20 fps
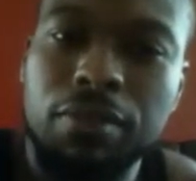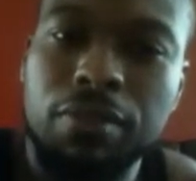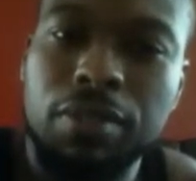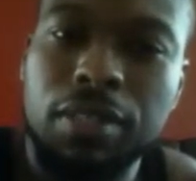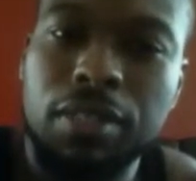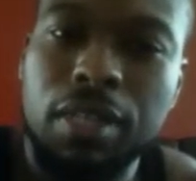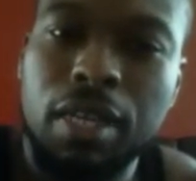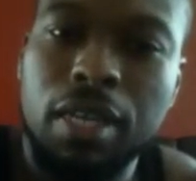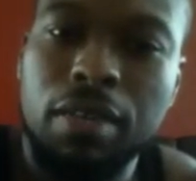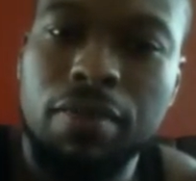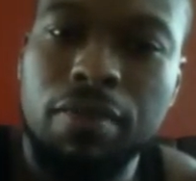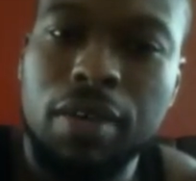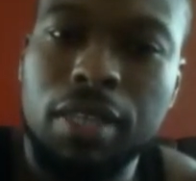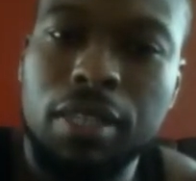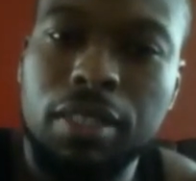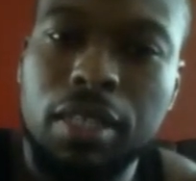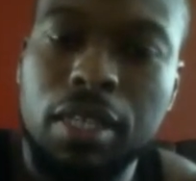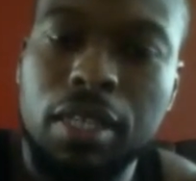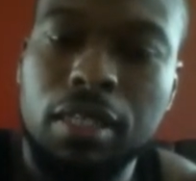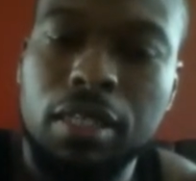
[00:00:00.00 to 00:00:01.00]
Switched to egg
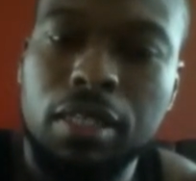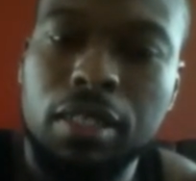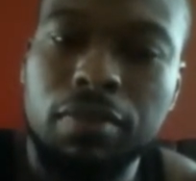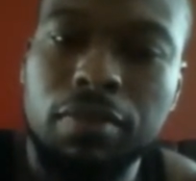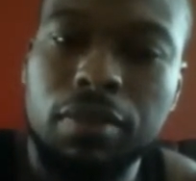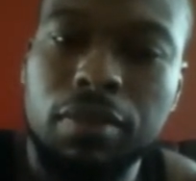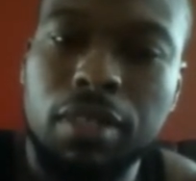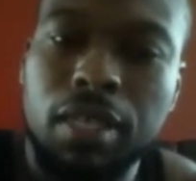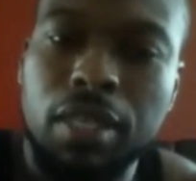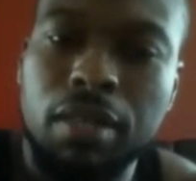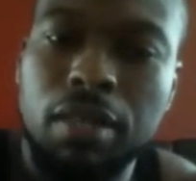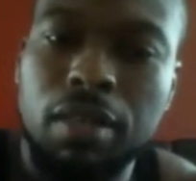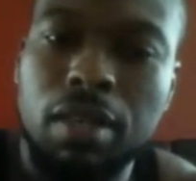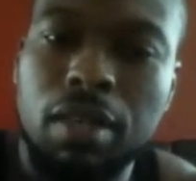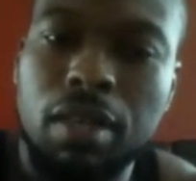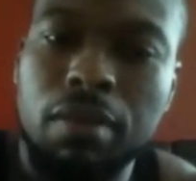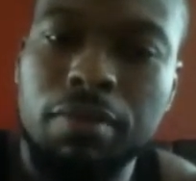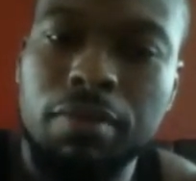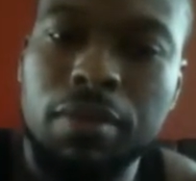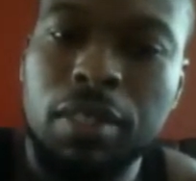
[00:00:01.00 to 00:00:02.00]
whites. Got these from Sand
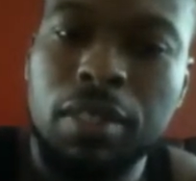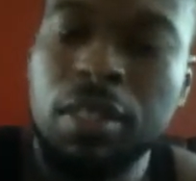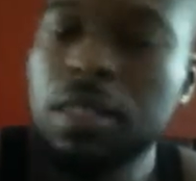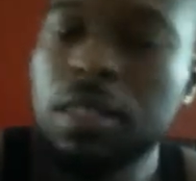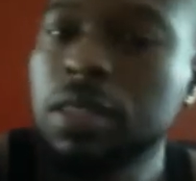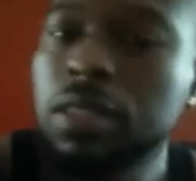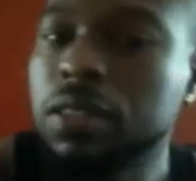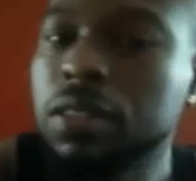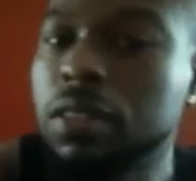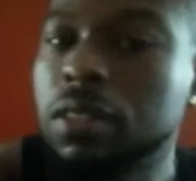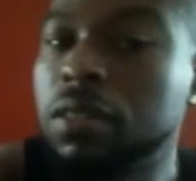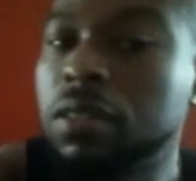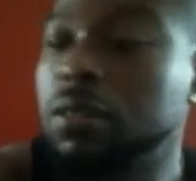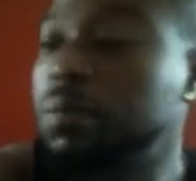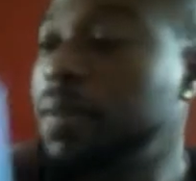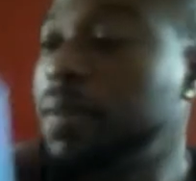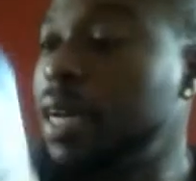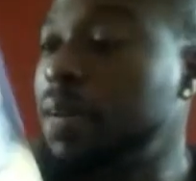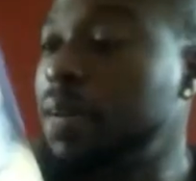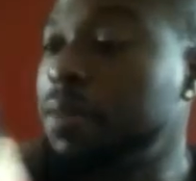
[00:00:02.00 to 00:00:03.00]
Club. So
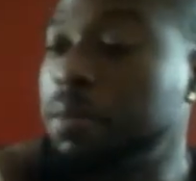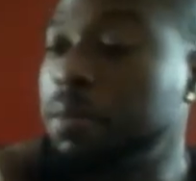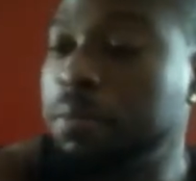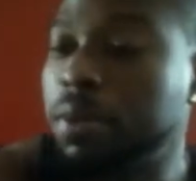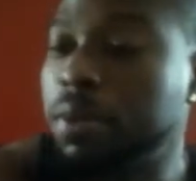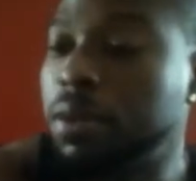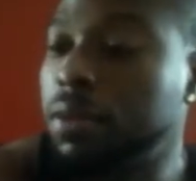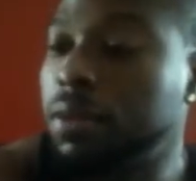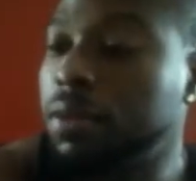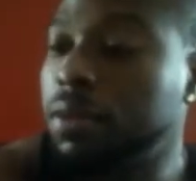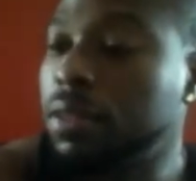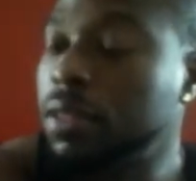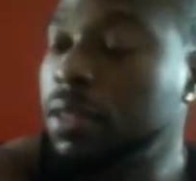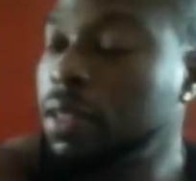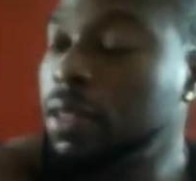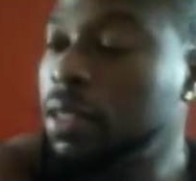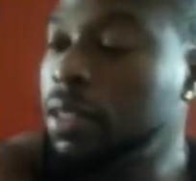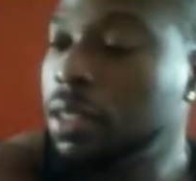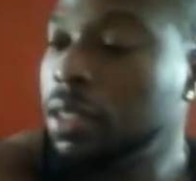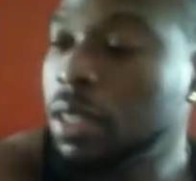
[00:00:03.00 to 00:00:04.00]
buy them in bulk.
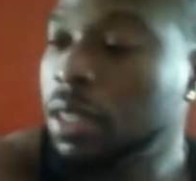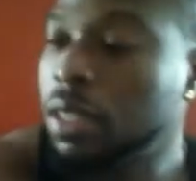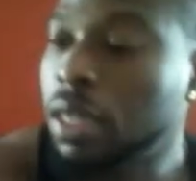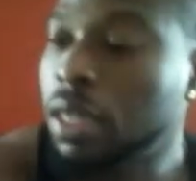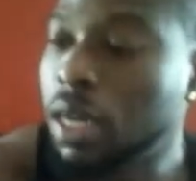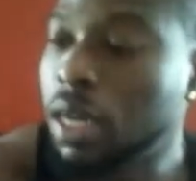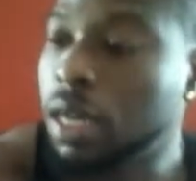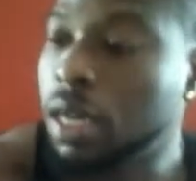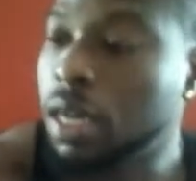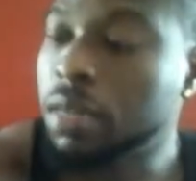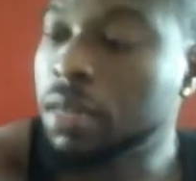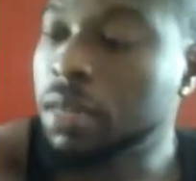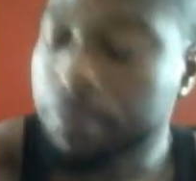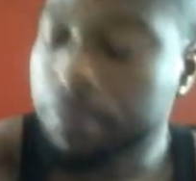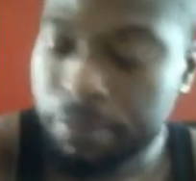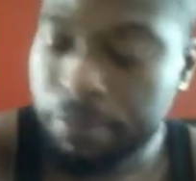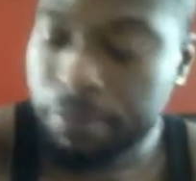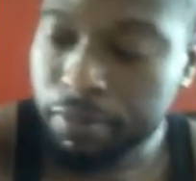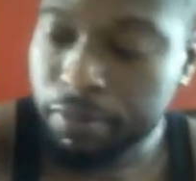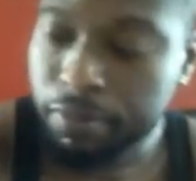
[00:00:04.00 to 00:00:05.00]
Um,
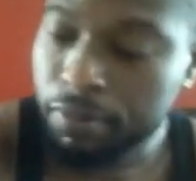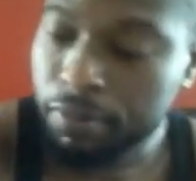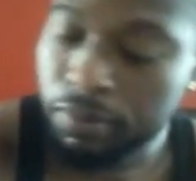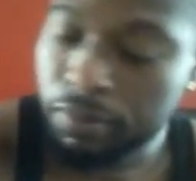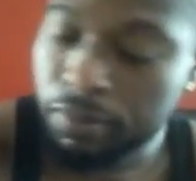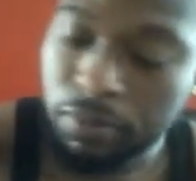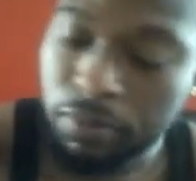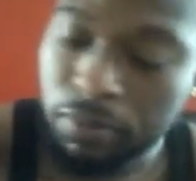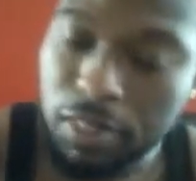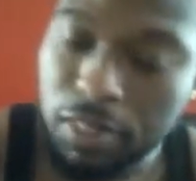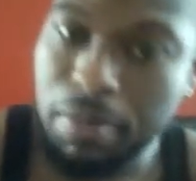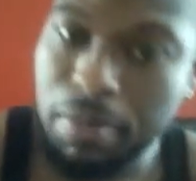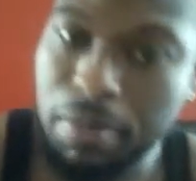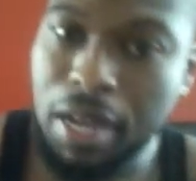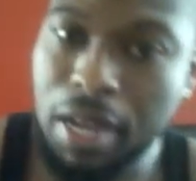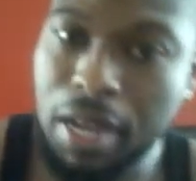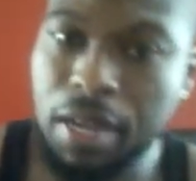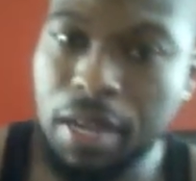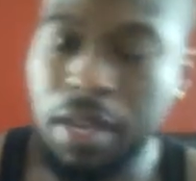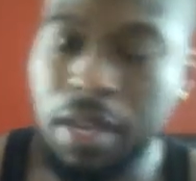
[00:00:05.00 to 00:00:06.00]
it's
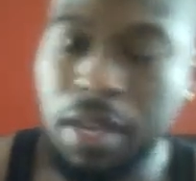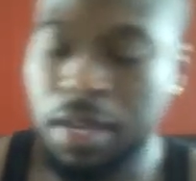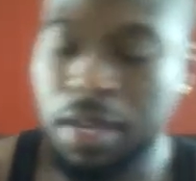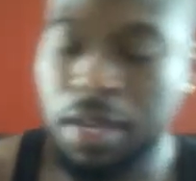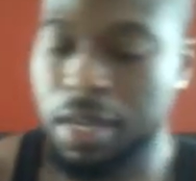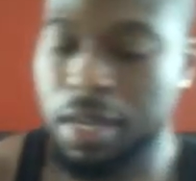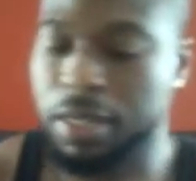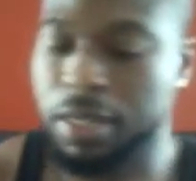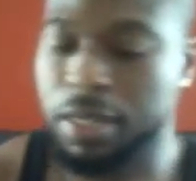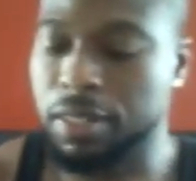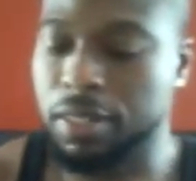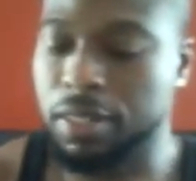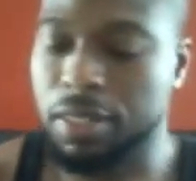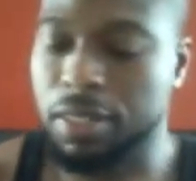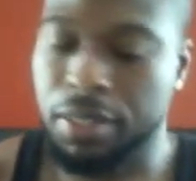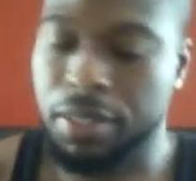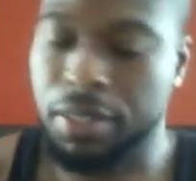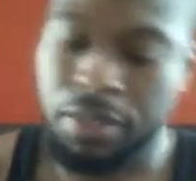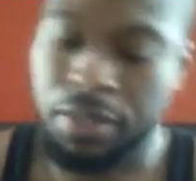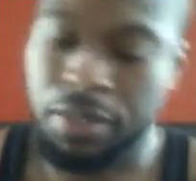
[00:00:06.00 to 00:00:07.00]
about eight, eight eggs in
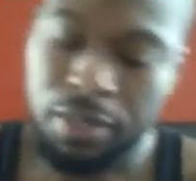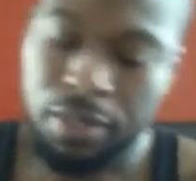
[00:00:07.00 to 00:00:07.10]
there.